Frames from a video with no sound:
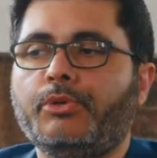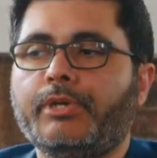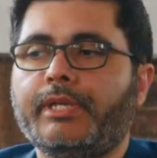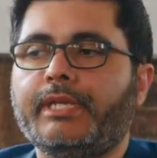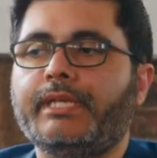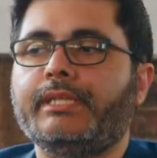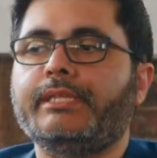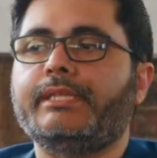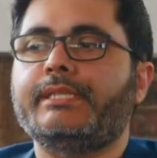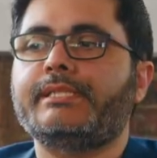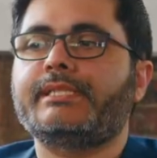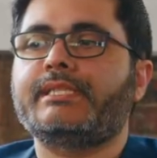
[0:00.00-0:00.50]

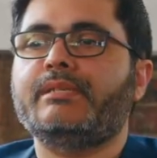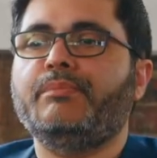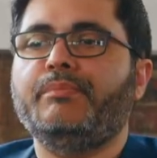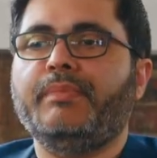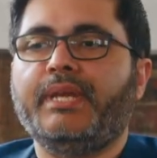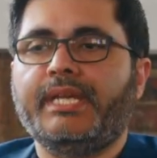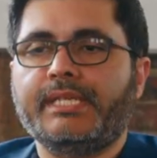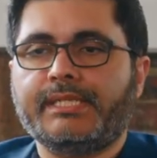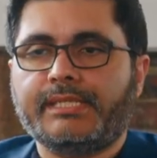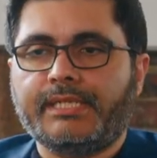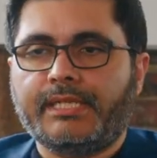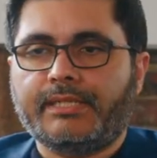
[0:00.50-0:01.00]
putting this
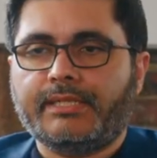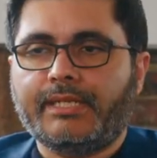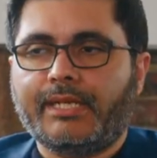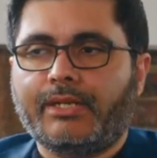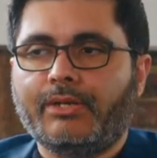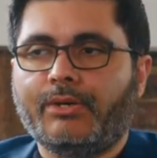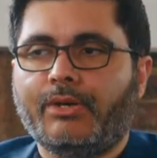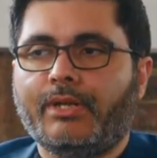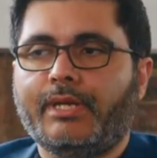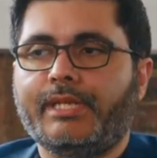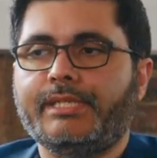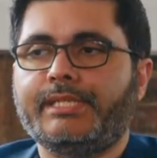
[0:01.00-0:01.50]
amazing
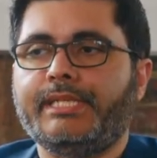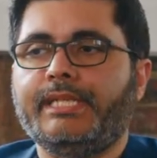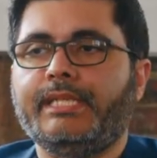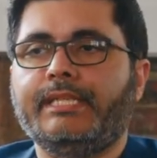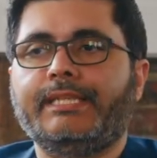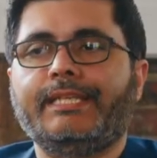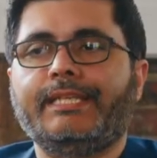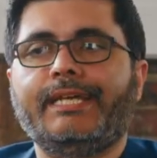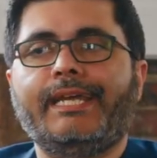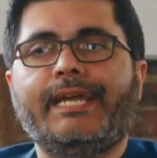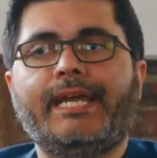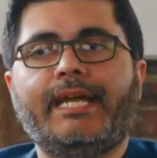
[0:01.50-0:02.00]
technology
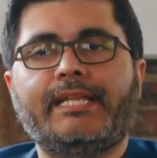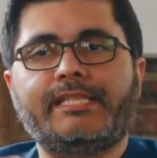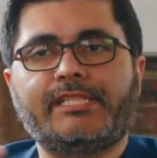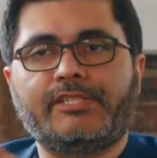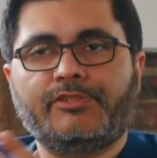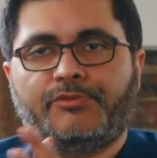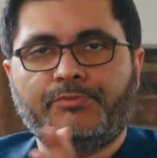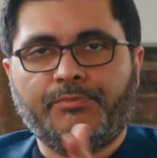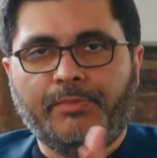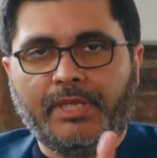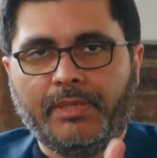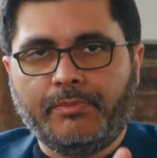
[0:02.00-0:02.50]
in the hands
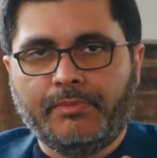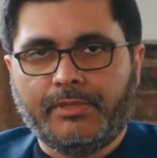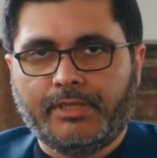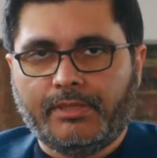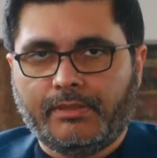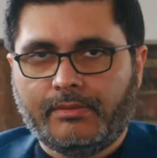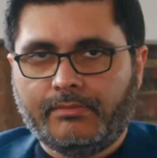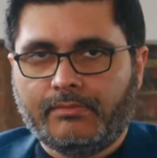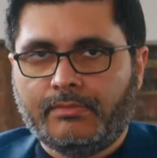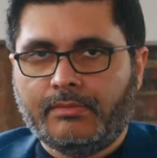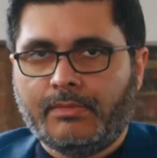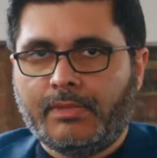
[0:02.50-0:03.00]
of people.
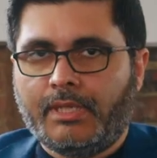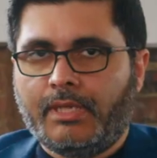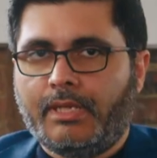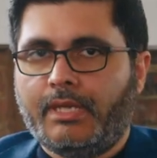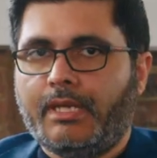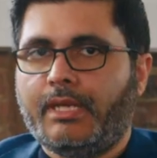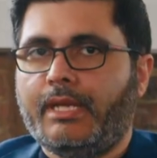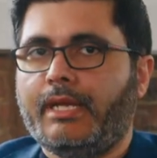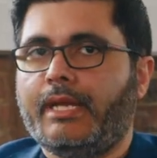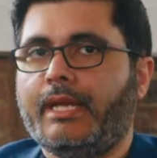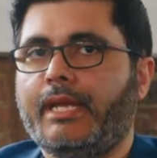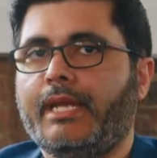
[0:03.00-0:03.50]

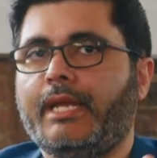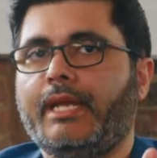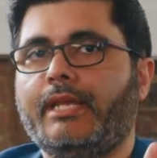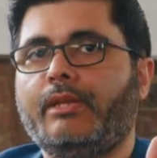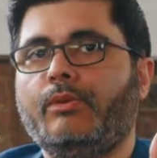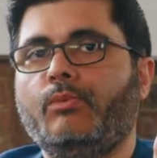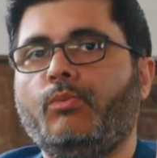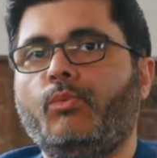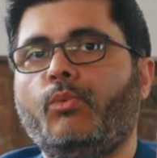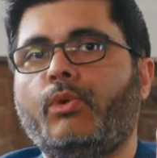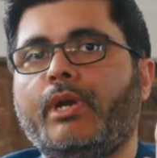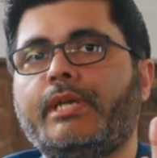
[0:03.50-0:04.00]

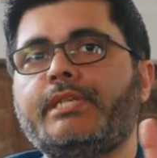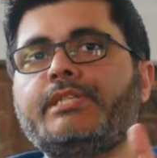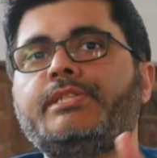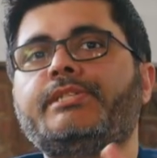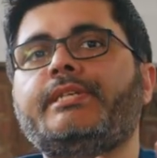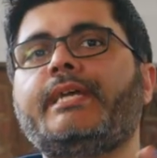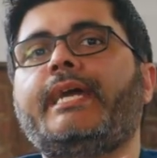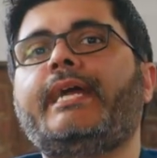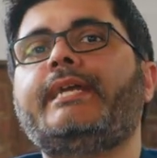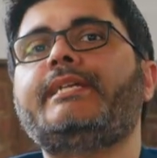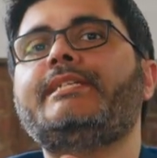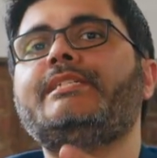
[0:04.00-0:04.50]
And what
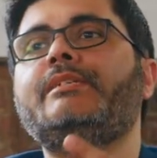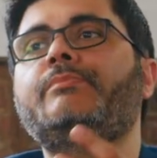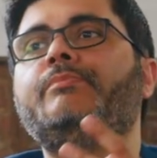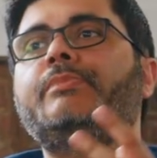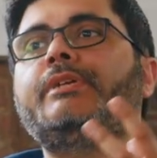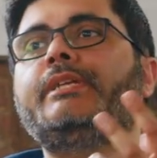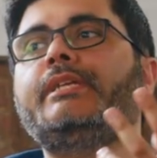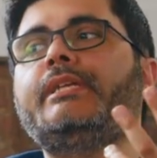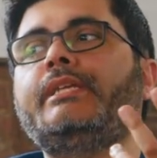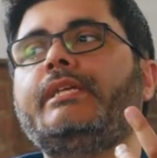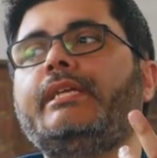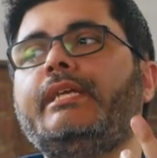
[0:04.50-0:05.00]

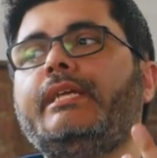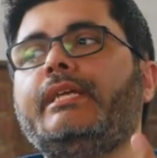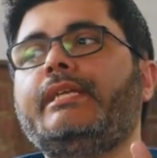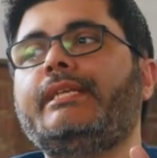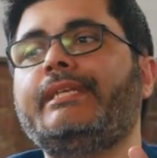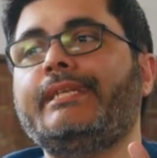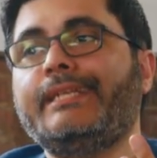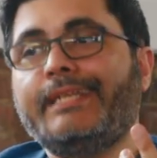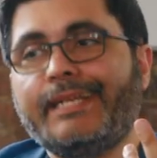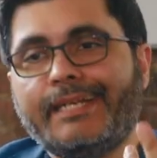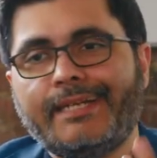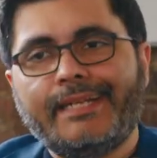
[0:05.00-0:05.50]

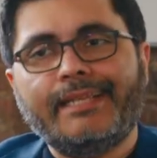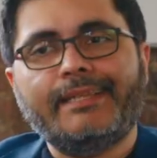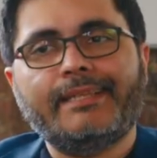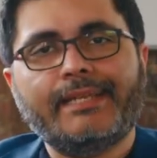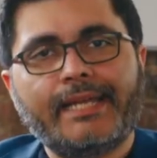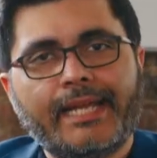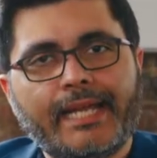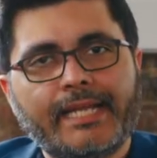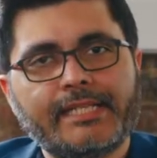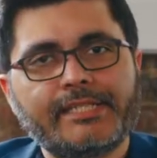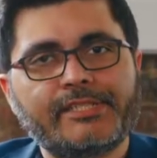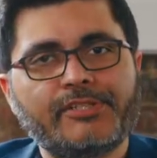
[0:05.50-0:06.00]
ChatGPT did in the
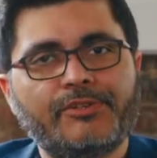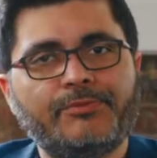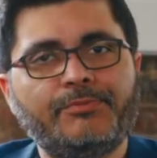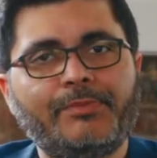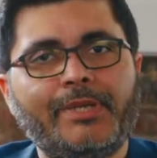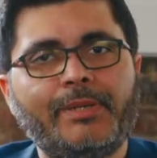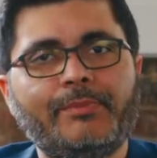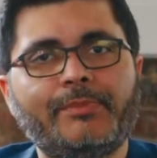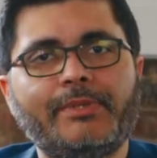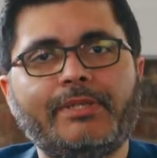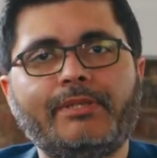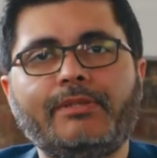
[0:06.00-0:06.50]
hands of
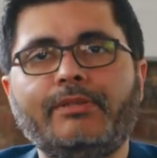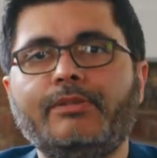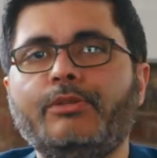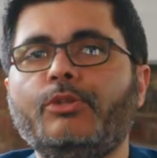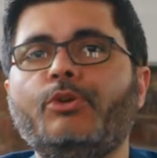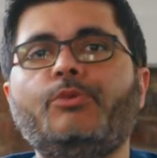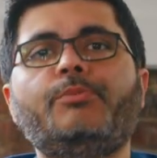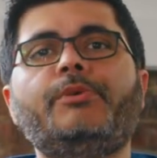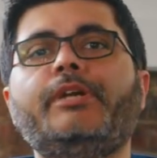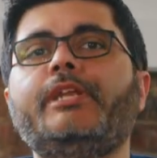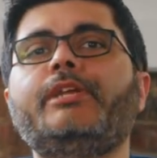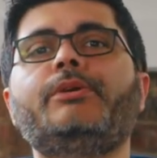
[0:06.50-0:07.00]
people,
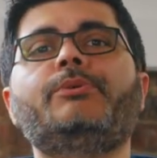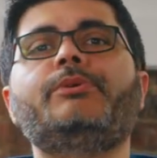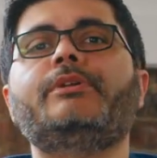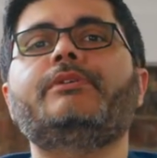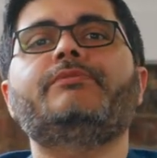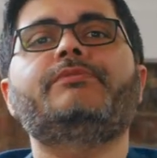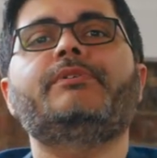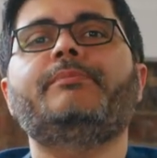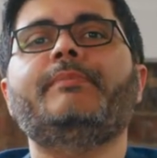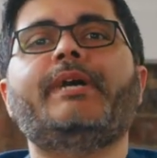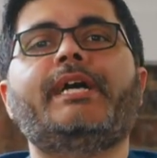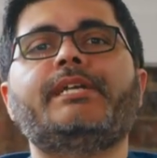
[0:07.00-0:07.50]
nobody could
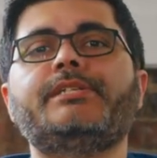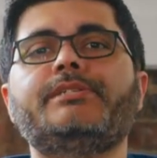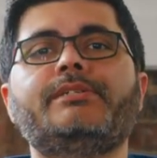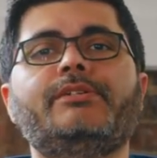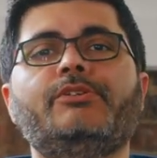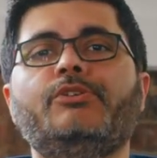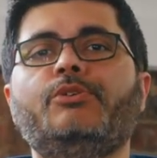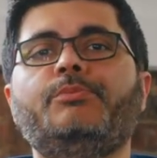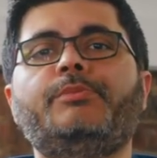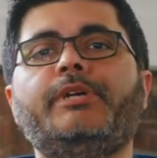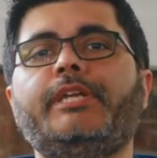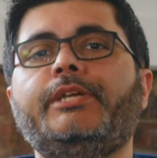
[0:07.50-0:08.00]
have imagined,
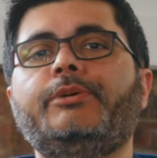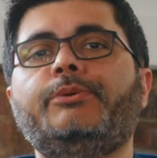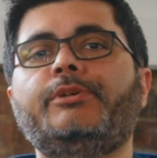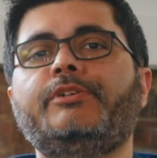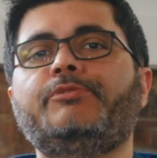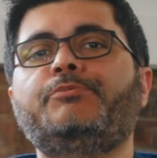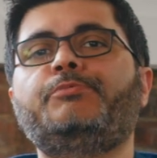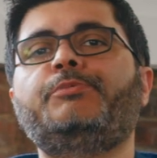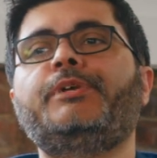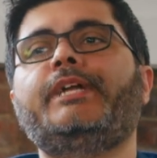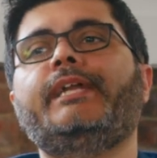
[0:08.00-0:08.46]
nobody could have